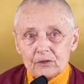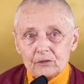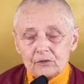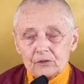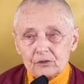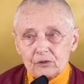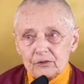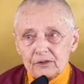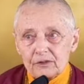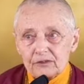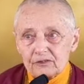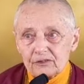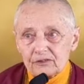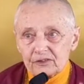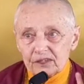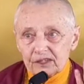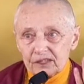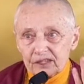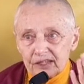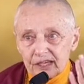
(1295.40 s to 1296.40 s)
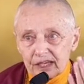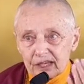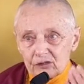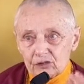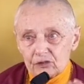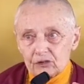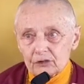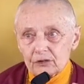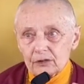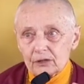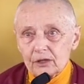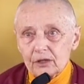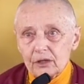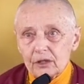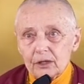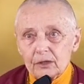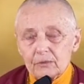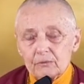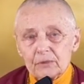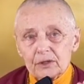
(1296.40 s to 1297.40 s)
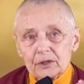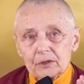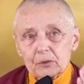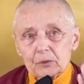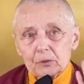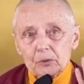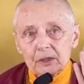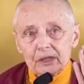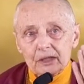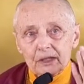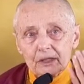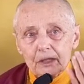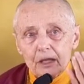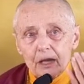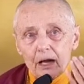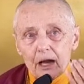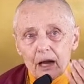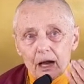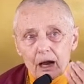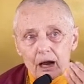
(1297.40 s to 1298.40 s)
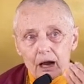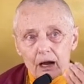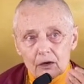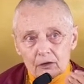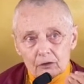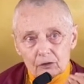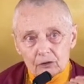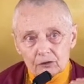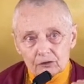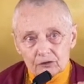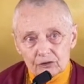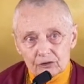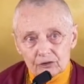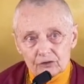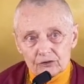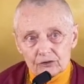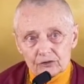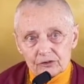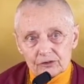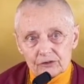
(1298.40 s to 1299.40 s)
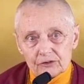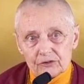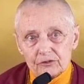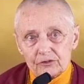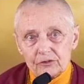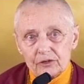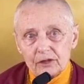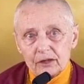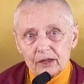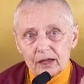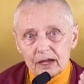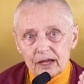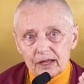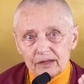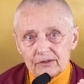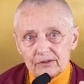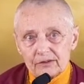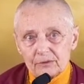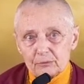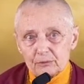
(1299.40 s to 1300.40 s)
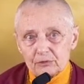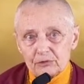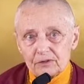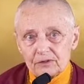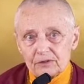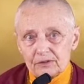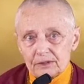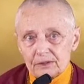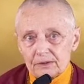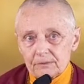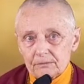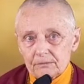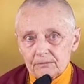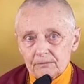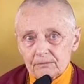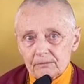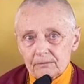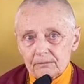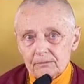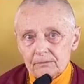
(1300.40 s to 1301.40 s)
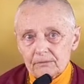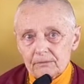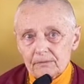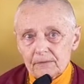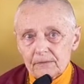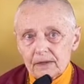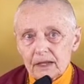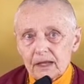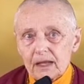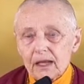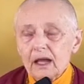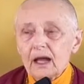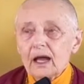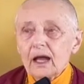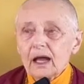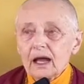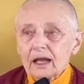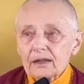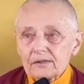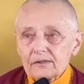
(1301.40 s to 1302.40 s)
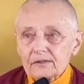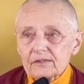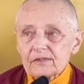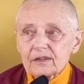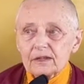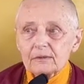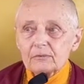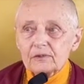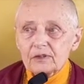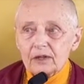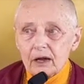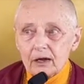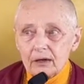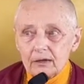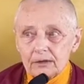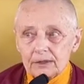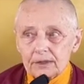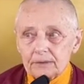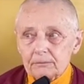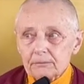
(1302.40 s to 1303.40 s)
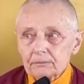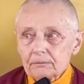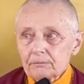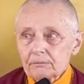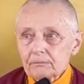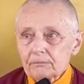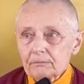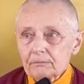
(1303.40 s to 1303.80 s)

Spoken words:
So there is a connection between our consciousness and the breathing. At the same time,